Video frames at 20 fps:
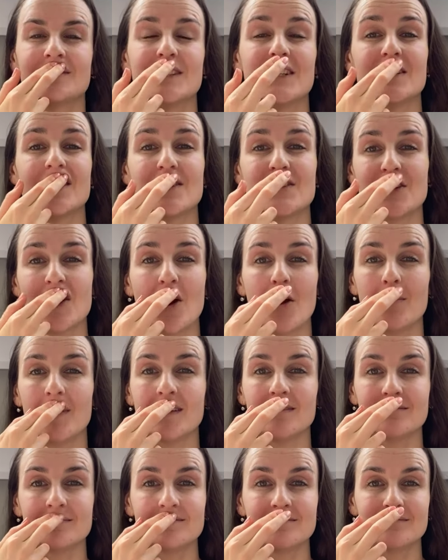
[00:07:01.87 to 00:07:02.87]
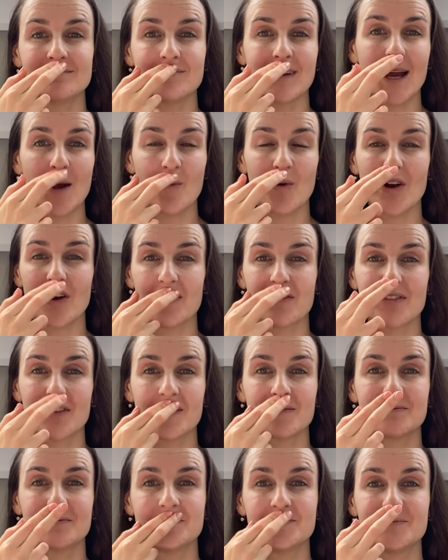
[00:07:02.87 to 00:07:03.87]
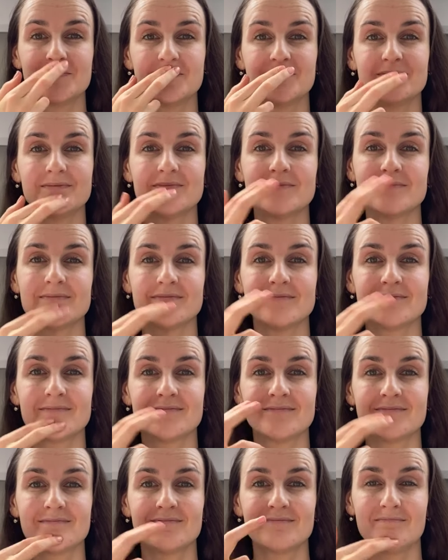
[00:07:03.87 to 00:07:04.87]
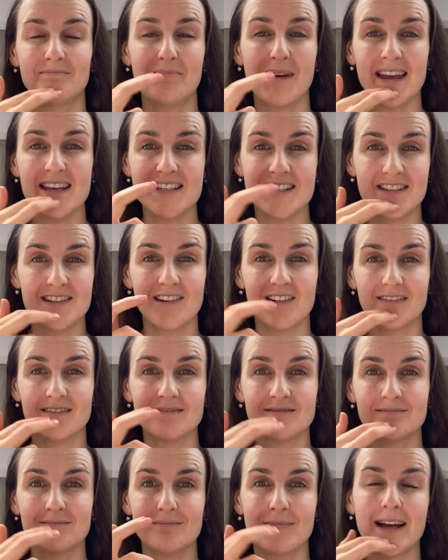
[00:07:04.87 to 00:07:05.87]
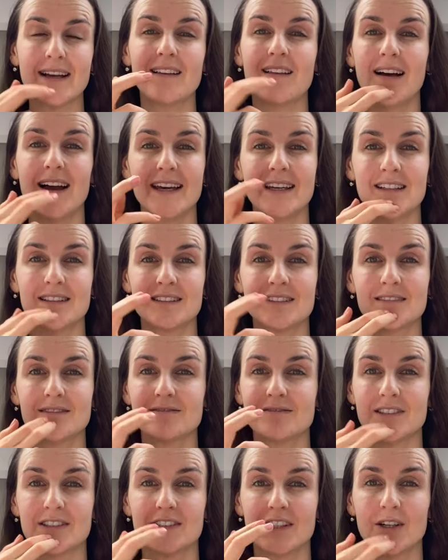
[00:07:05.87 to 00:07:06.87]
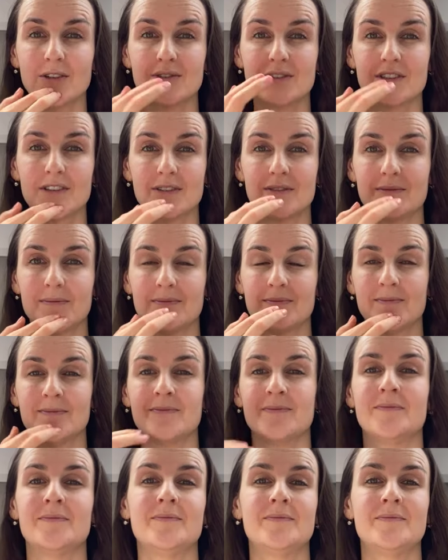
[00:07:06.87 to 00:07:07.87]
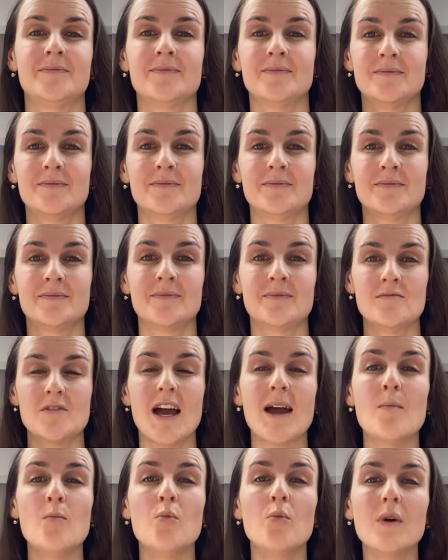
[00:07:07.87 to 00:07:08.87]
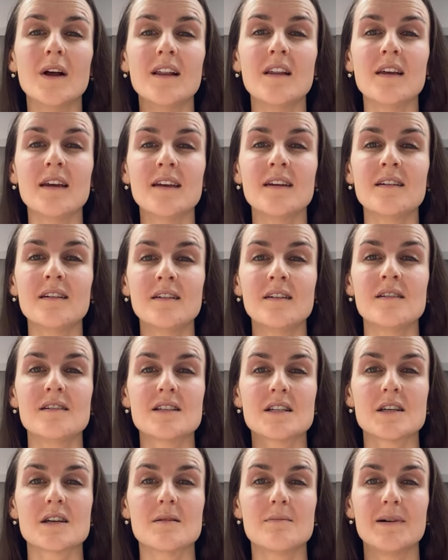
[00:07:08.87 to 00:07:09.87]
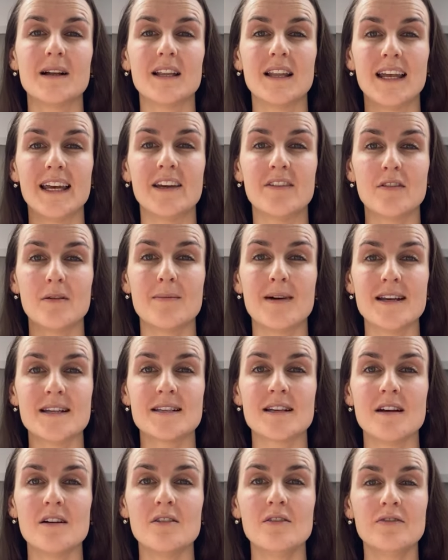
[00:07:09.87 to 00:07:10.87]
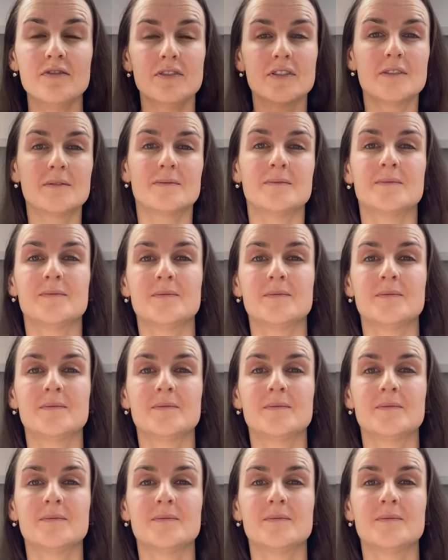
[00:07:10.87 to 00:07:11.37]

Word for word: to determine my worth based on my client results. I'm willing to believe in myself